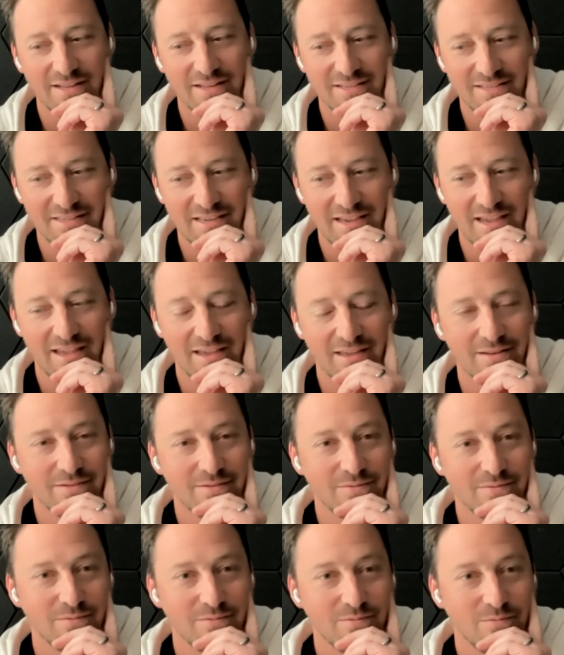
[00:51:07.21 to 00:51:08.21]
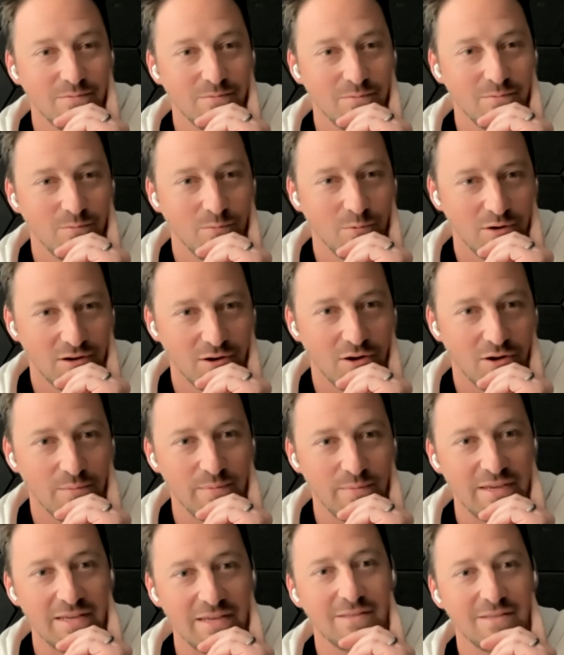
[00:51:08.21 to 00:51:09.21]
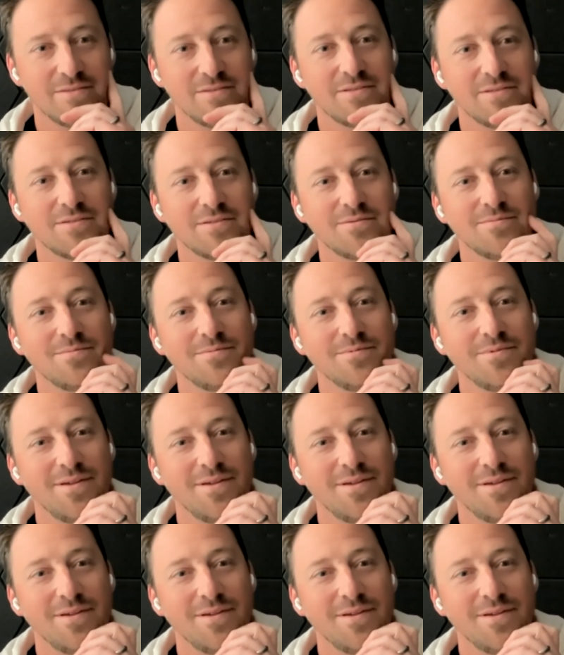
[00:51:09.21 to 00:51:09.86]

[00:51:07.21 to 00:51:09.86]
to say it, what it all means,